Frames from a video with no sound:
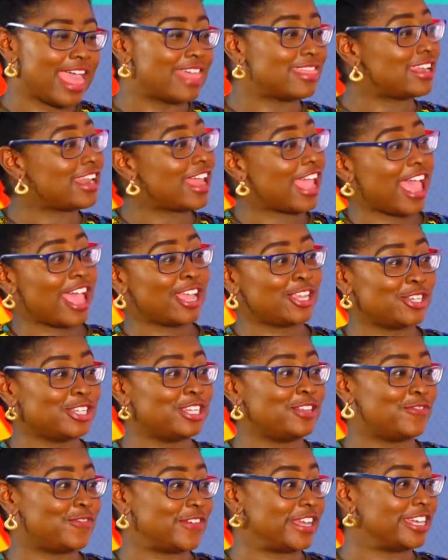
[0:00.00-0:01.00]
And then I
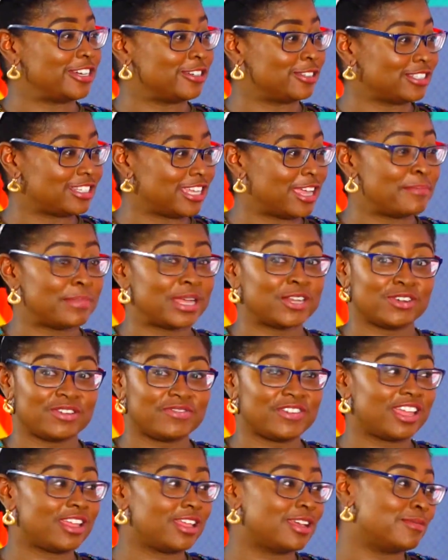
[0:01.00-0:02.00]
actually failed, and my
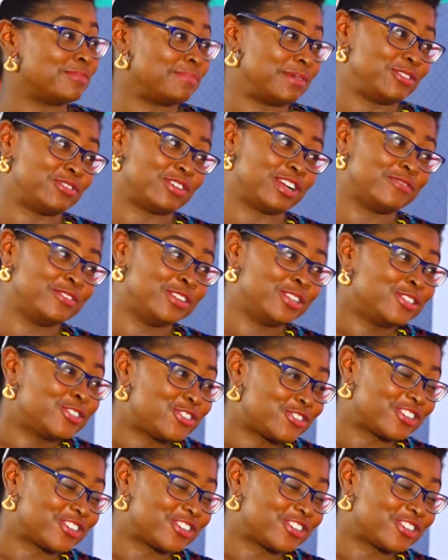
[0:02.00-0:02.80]
driving